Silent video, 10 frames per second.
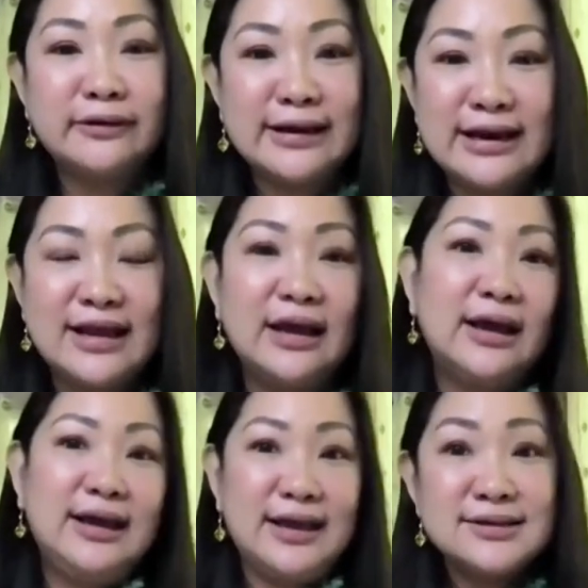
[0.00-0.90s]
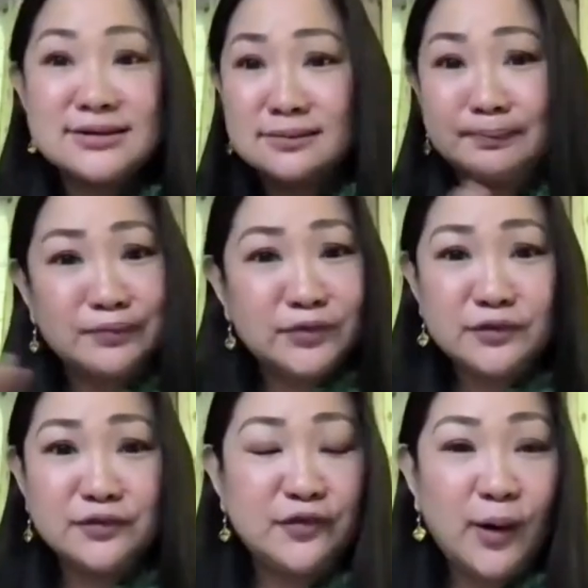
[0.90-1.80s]
really is
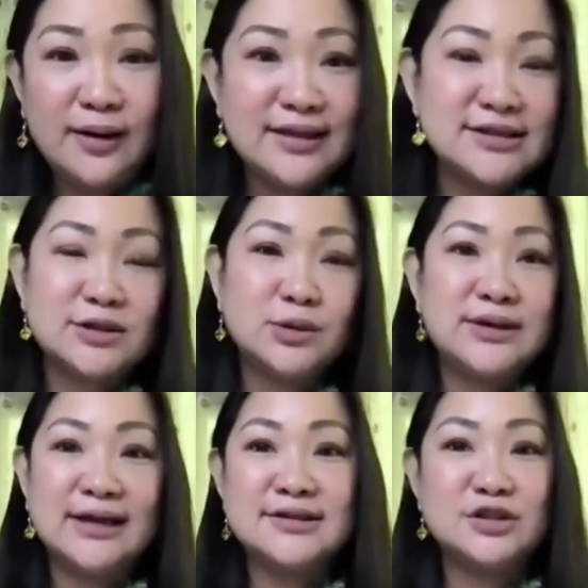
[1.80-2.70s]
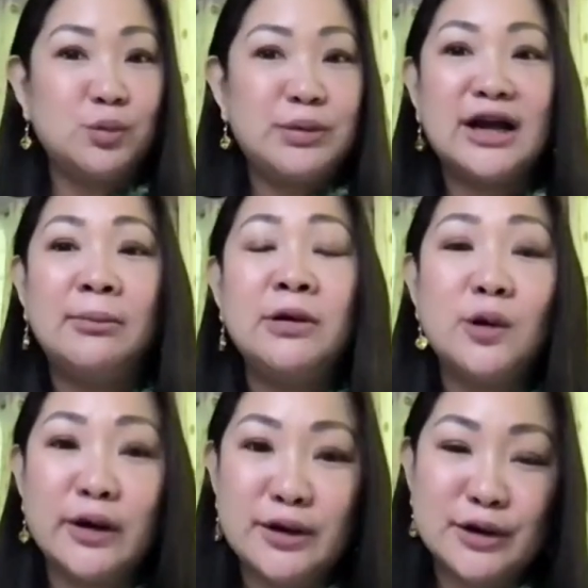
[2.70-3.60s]
for the students to become
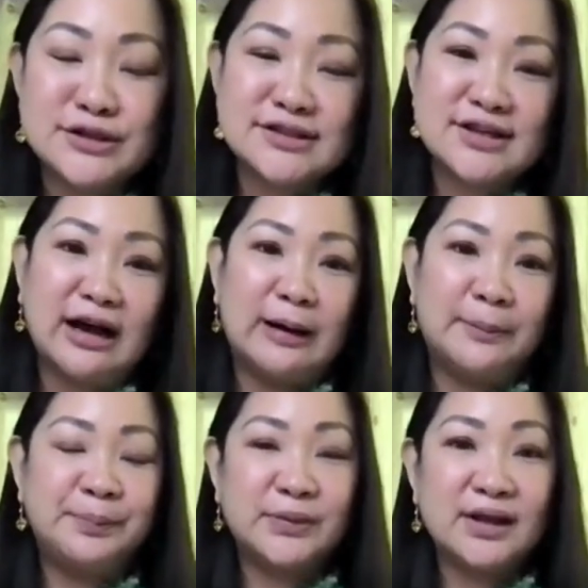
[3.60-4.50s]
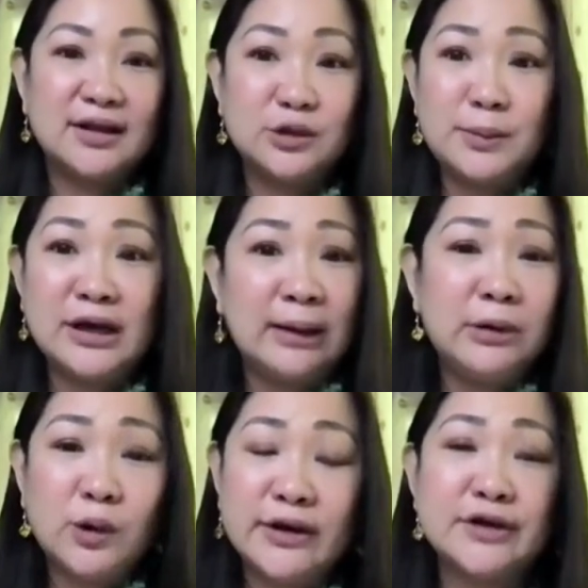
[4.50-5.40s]
lawyers, in
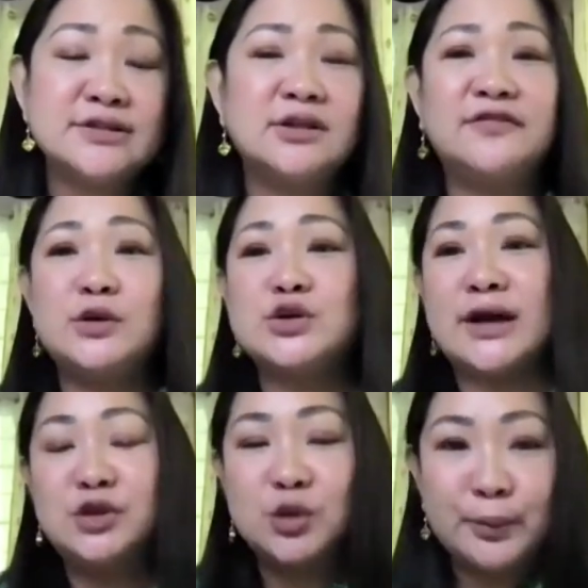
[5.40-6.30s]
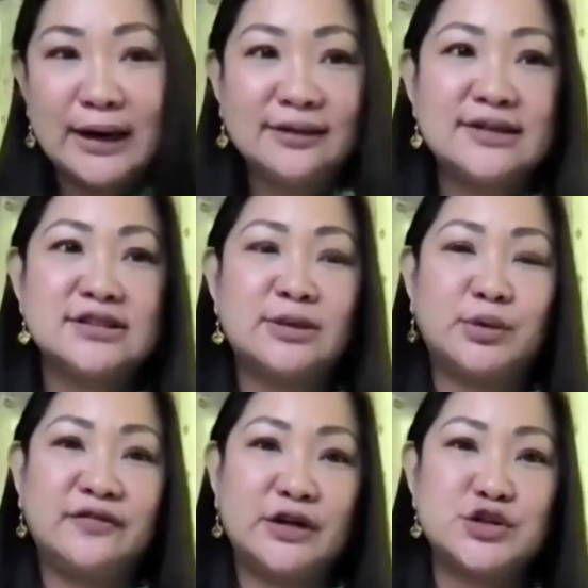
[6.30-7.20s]
the future, and to practice the
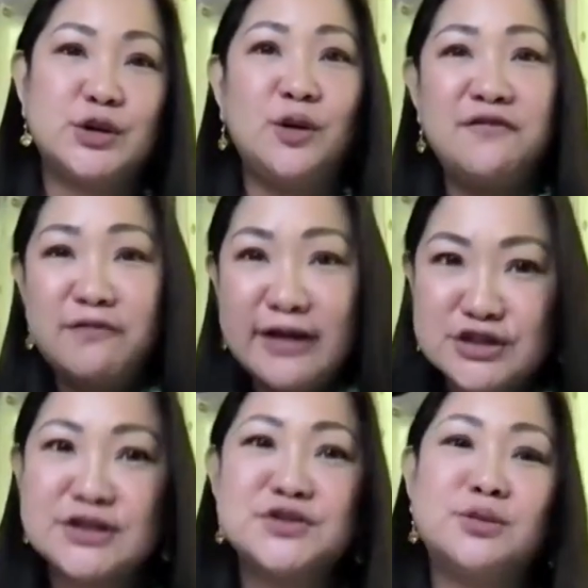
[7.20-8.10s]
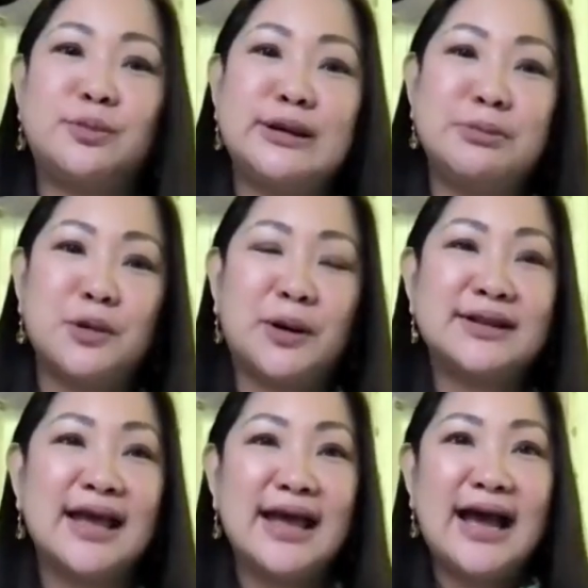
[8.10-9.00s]
profession of which the Supreme Court
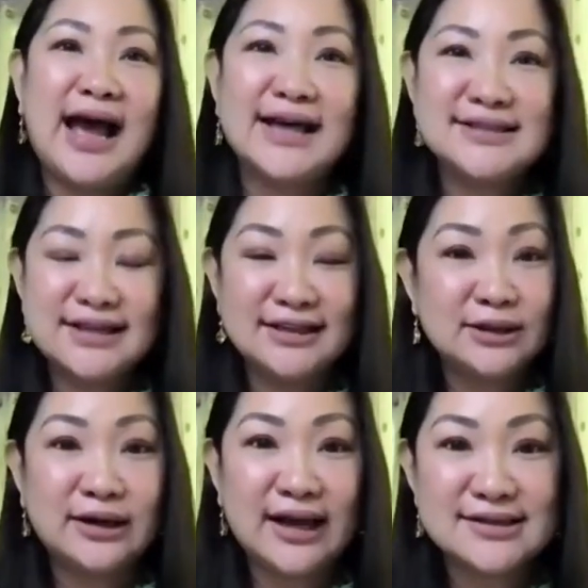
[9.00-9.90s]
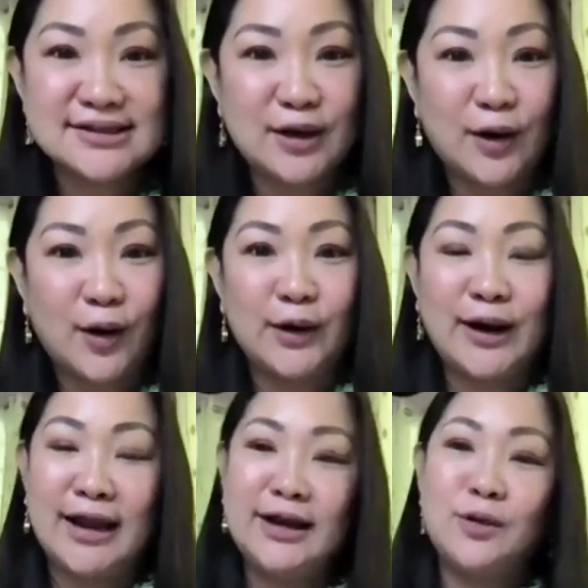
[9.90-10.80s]
has interest, Your Honor.
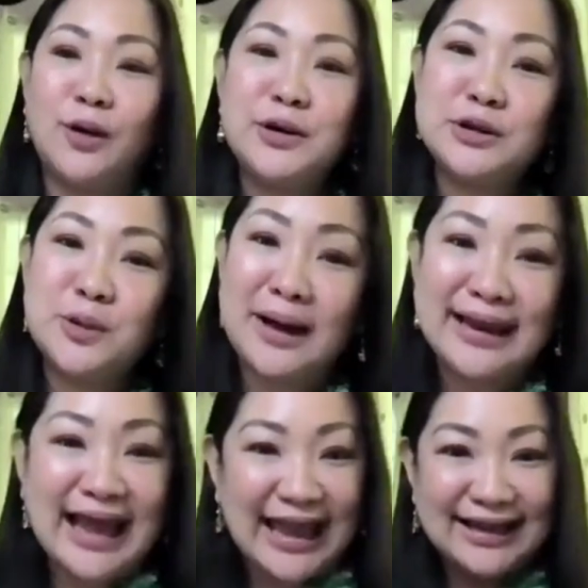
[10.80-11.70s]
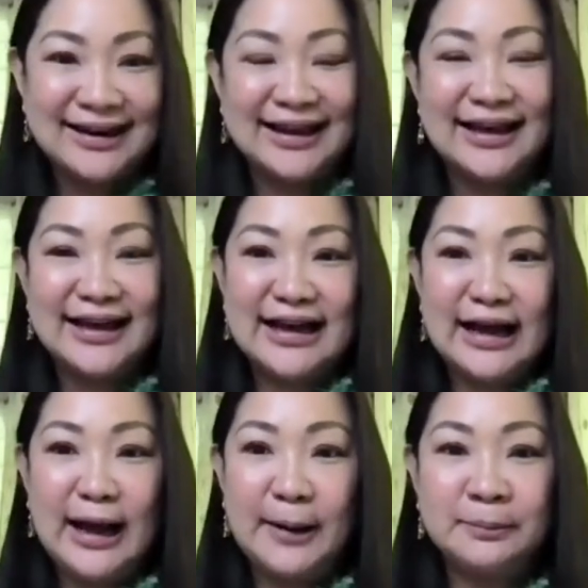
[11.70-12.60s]
And in order to align
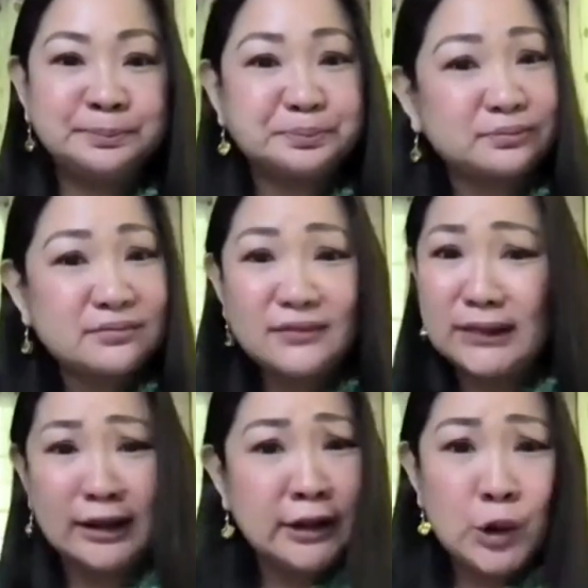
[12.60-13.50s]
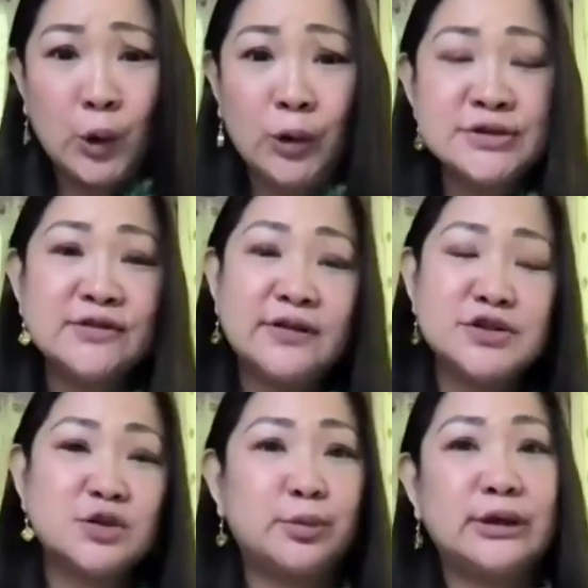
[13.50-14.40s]
the goals of the
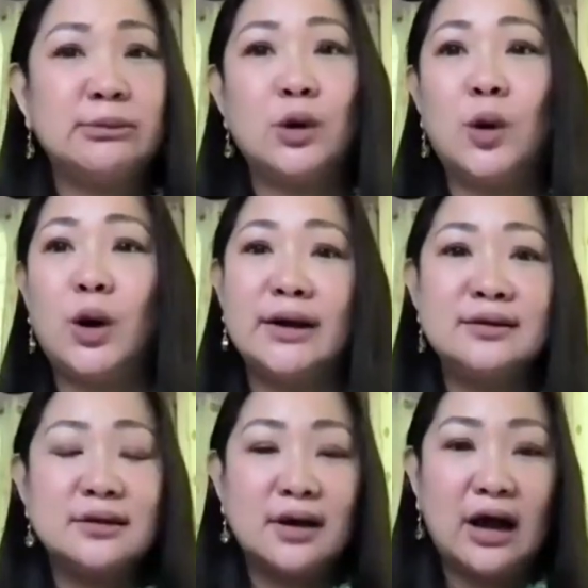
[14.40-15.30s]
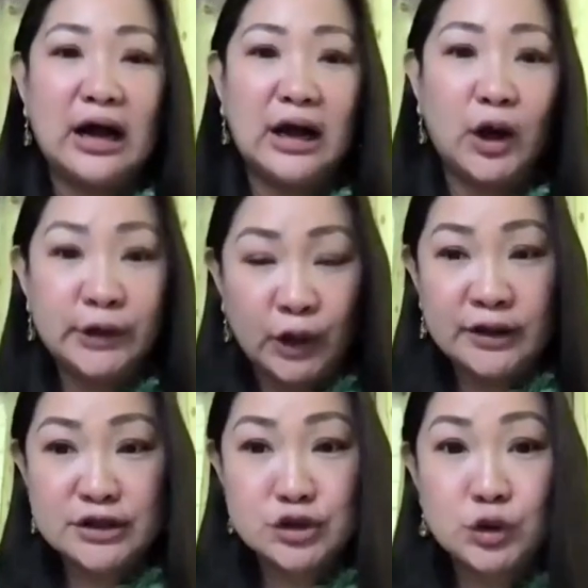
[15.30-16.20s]
Supreme Court on
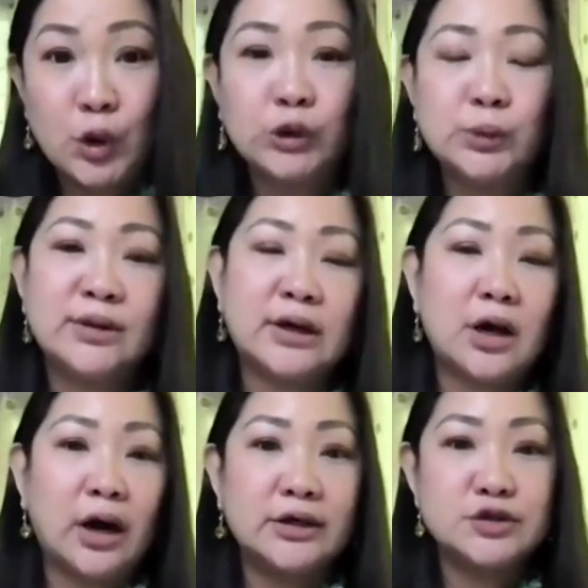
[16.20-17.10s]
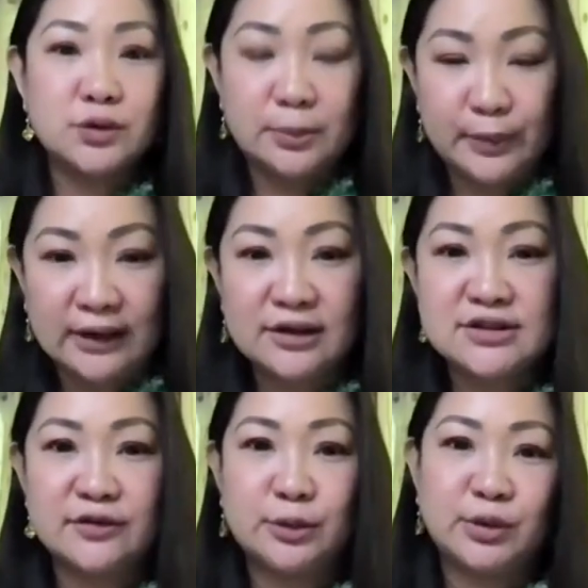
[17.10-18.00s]
this note with regards to the practice
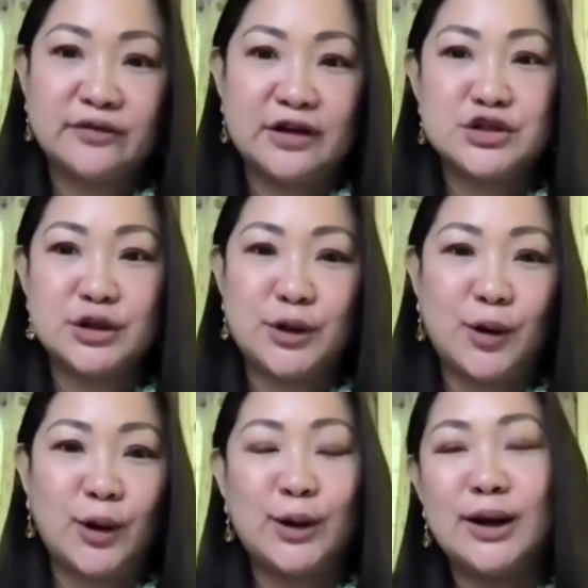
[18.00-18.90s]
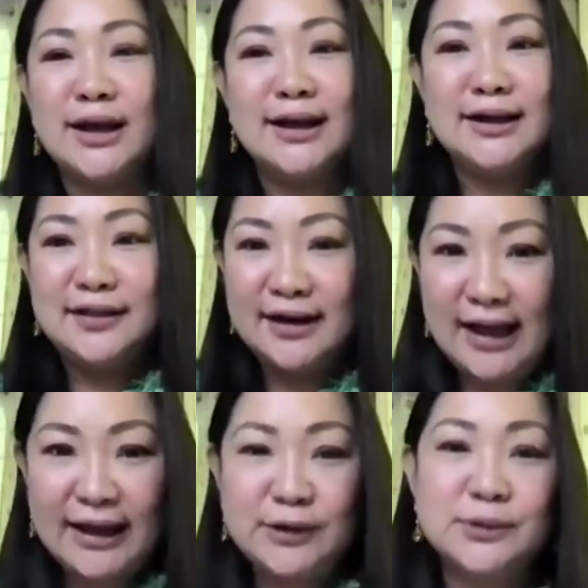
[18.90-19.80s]
of the profession, Your Honor, then
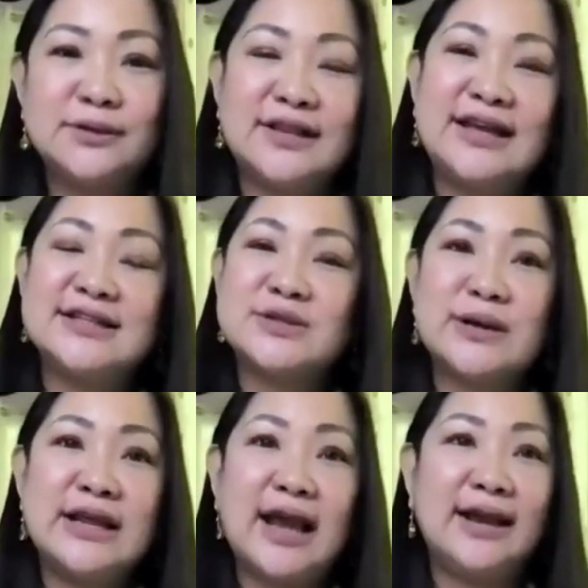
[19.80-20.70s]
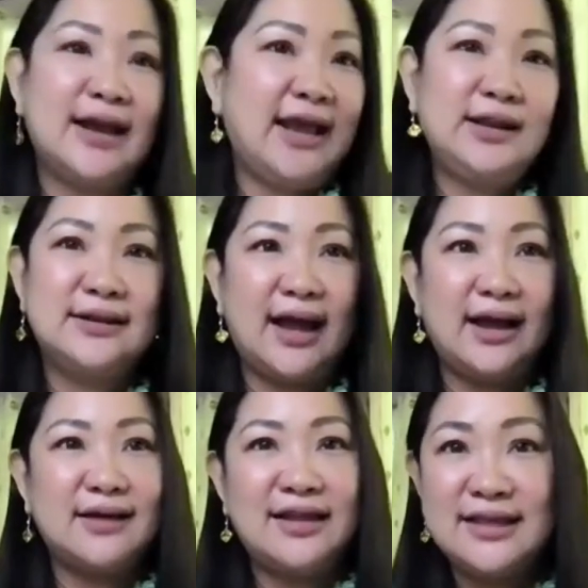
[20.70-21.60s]
I don't think it's really, and I
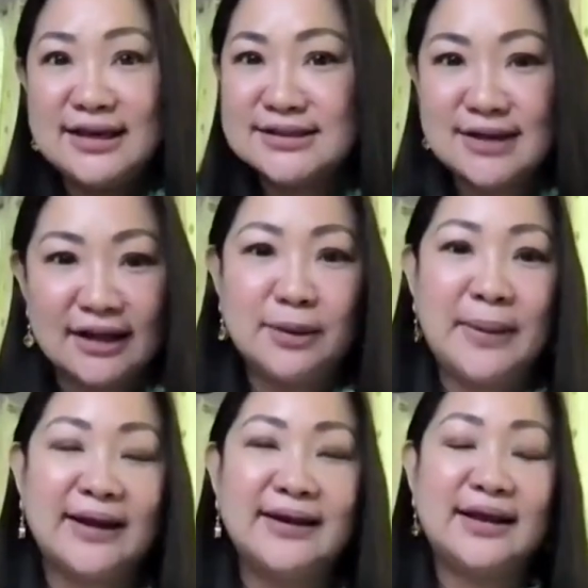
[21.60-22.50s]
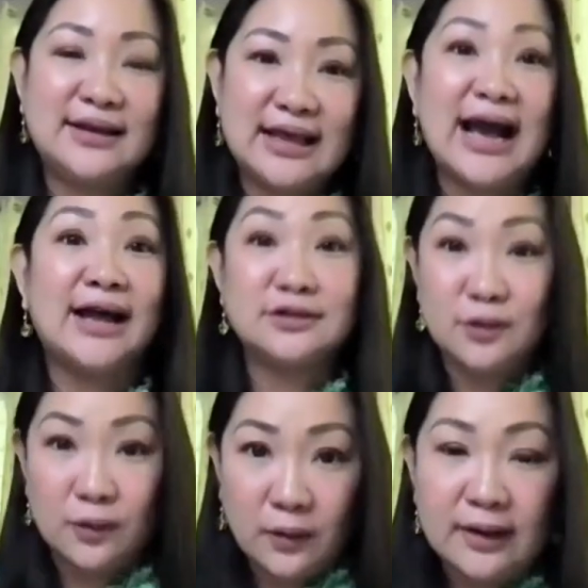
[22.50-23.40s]
think it's not a bad idea at
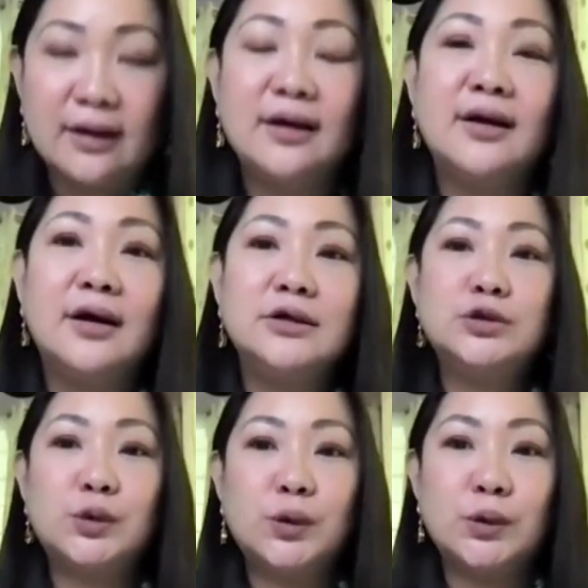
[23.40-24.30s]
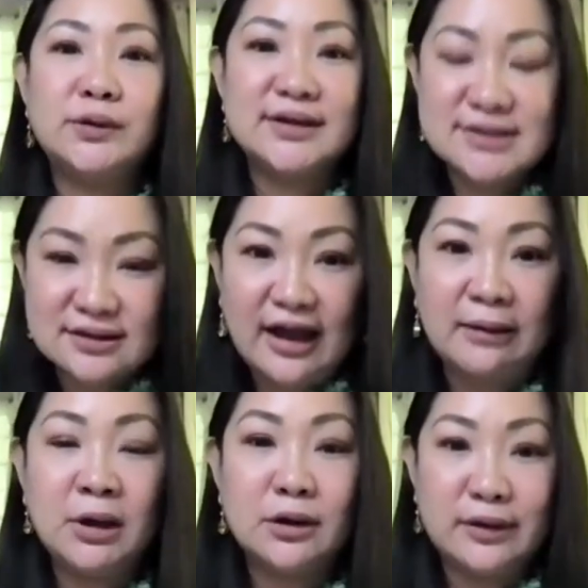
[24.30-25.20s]
all to this
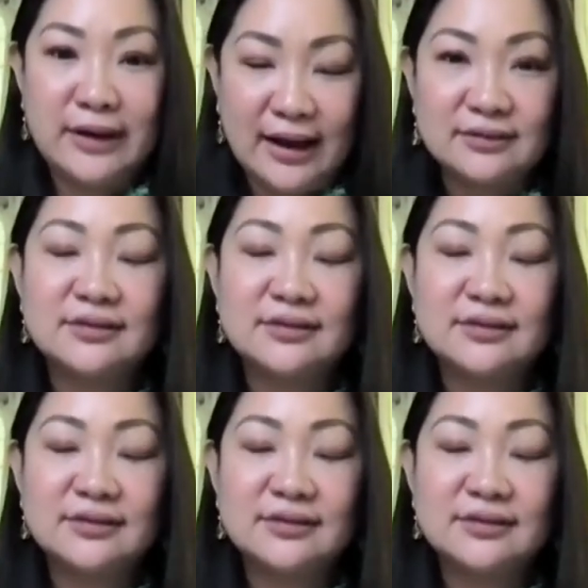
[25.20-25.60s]
time connect